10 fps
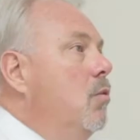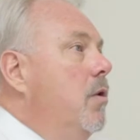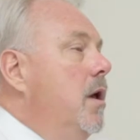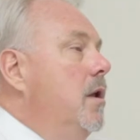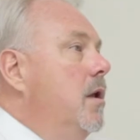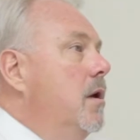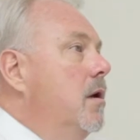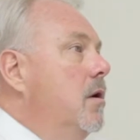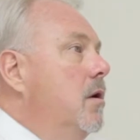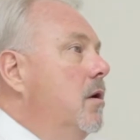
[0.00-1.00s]
When
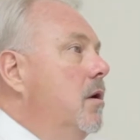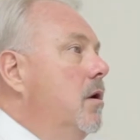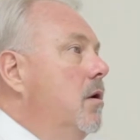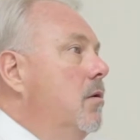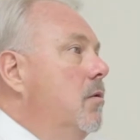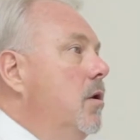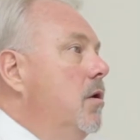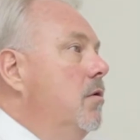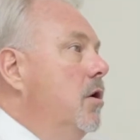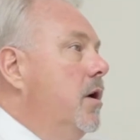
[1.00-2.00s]

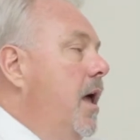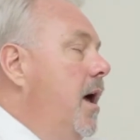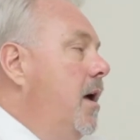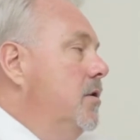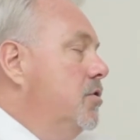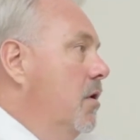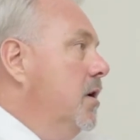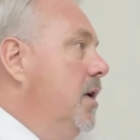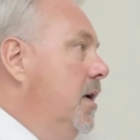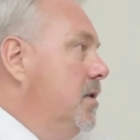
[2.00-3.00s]
you look at
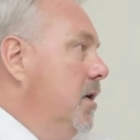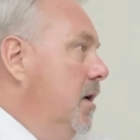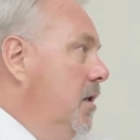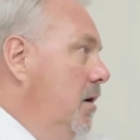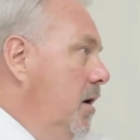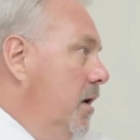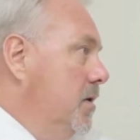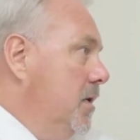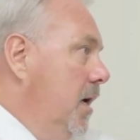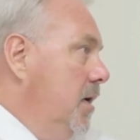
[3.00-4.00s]
drug testing in the
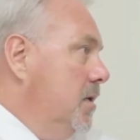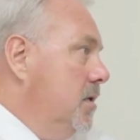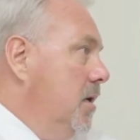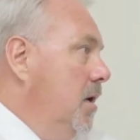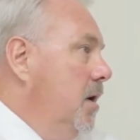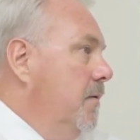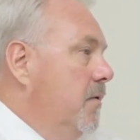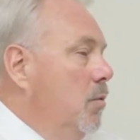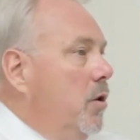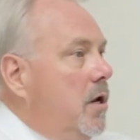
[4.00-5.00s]
United States,
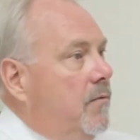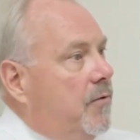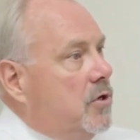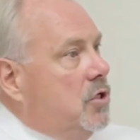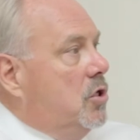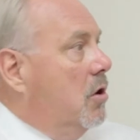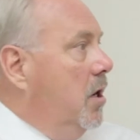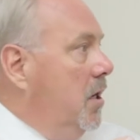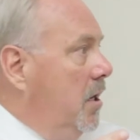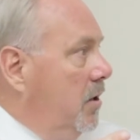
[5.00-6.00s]
from when it first
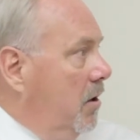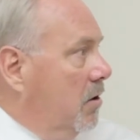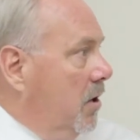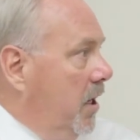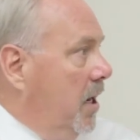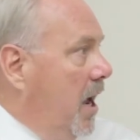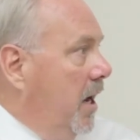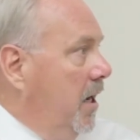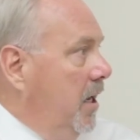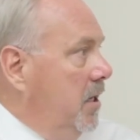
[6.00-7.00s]
started in the early
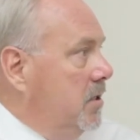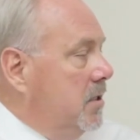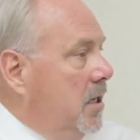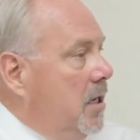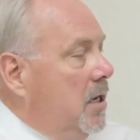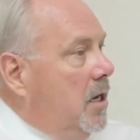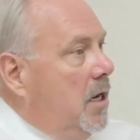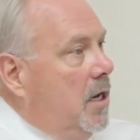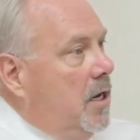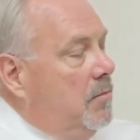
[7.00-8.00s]
90s,
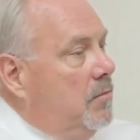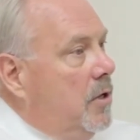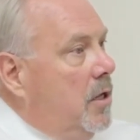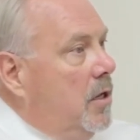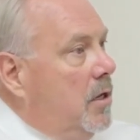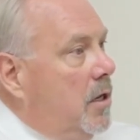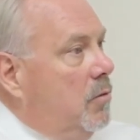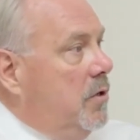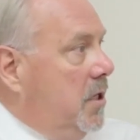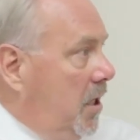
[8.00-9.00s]

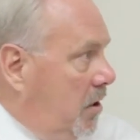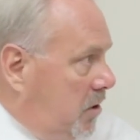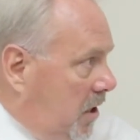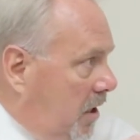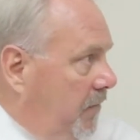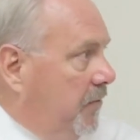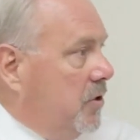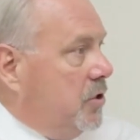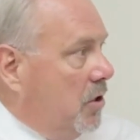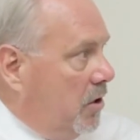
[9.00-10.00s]
when DOT
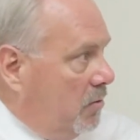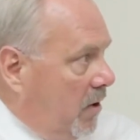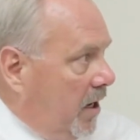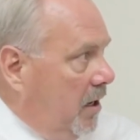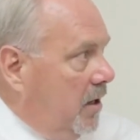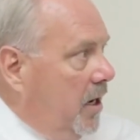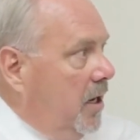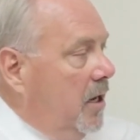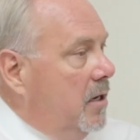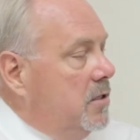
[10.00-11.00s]
first started
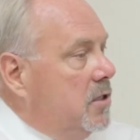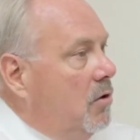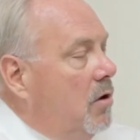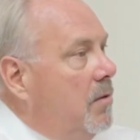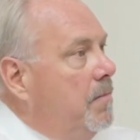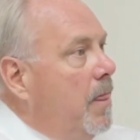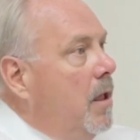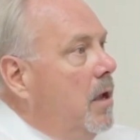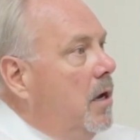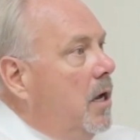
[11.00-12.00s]
regulating it and so on,
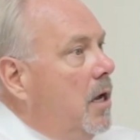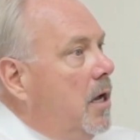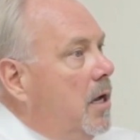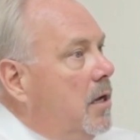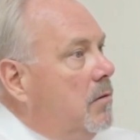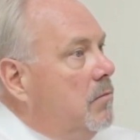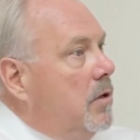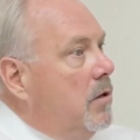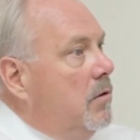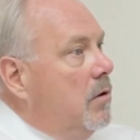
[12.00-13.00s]

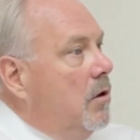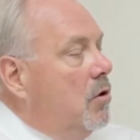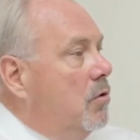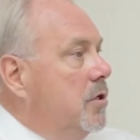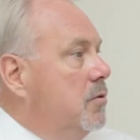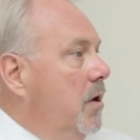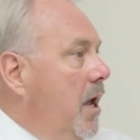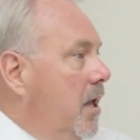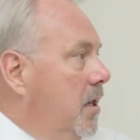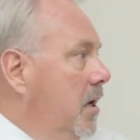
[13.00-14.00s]
of course, we
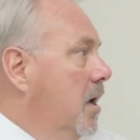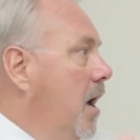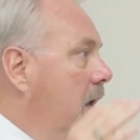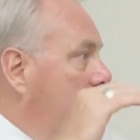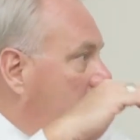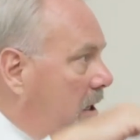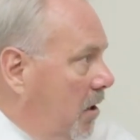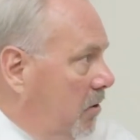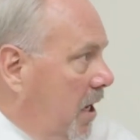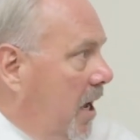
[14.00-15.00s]
had the economy
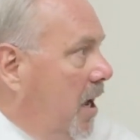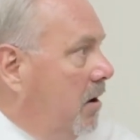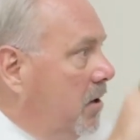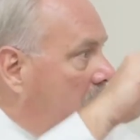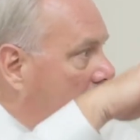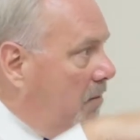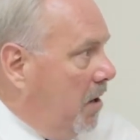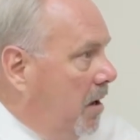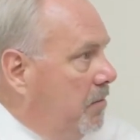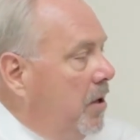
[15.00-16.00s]
go down and
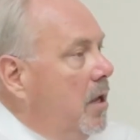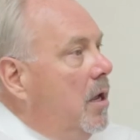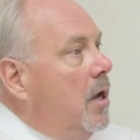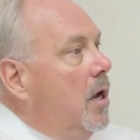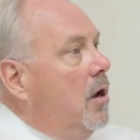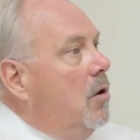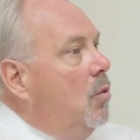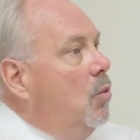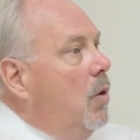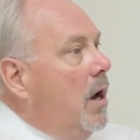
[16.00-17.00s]
come up.
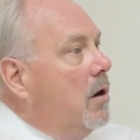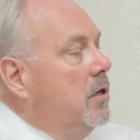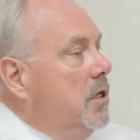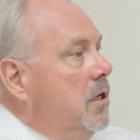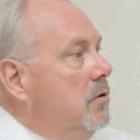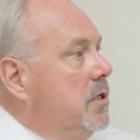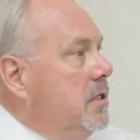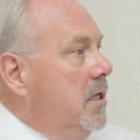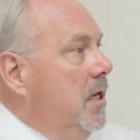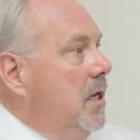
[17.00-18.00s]
Where do you
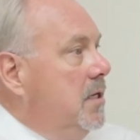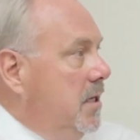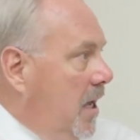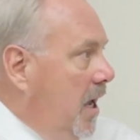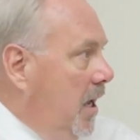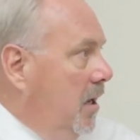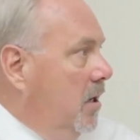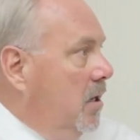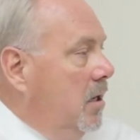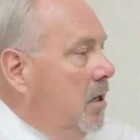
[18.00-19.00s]
see today,
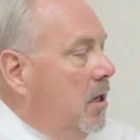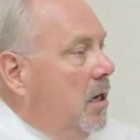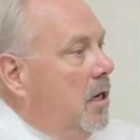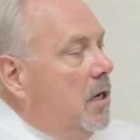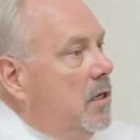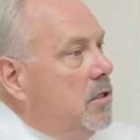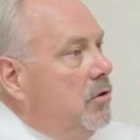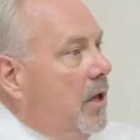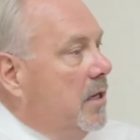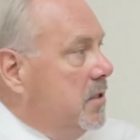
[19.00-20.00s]

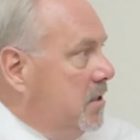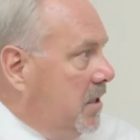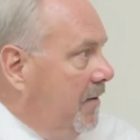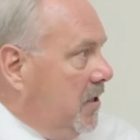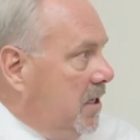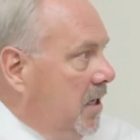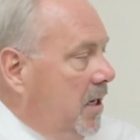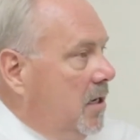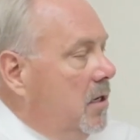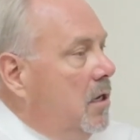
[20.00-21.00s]

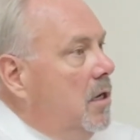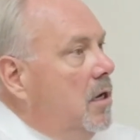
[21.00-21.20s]
2017,